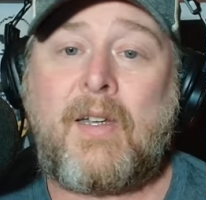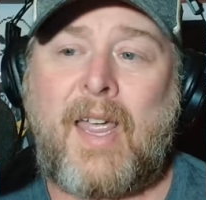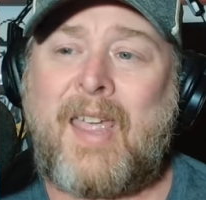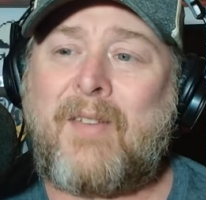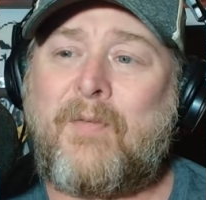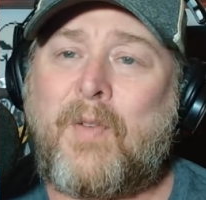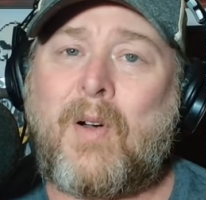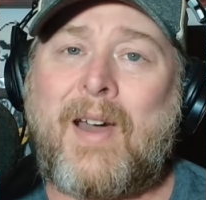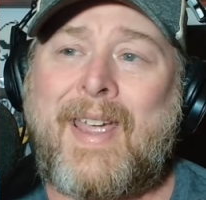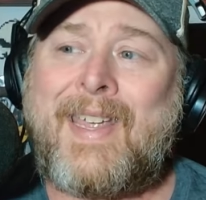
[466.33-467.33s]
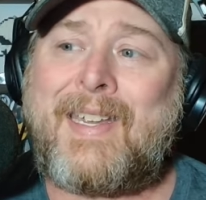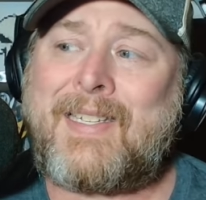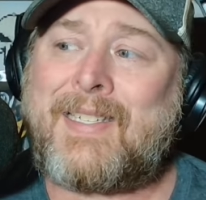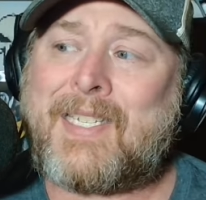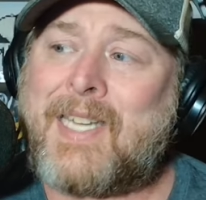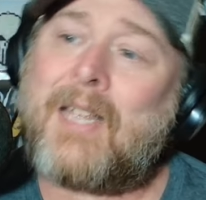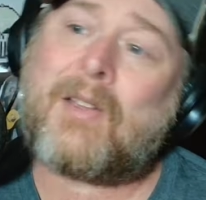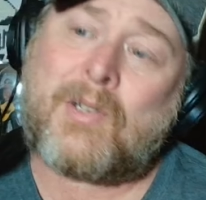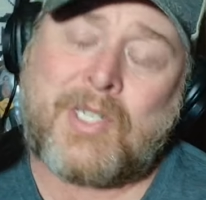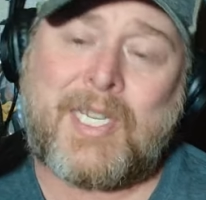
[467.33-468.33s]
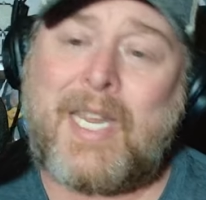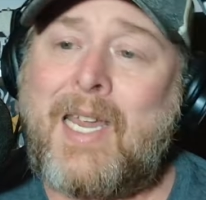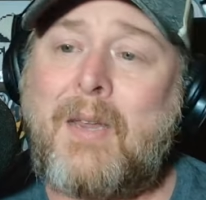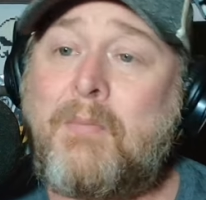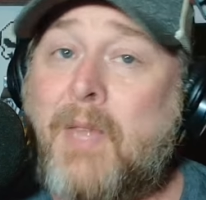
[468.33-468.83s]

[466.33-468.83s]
And for a Steelers team,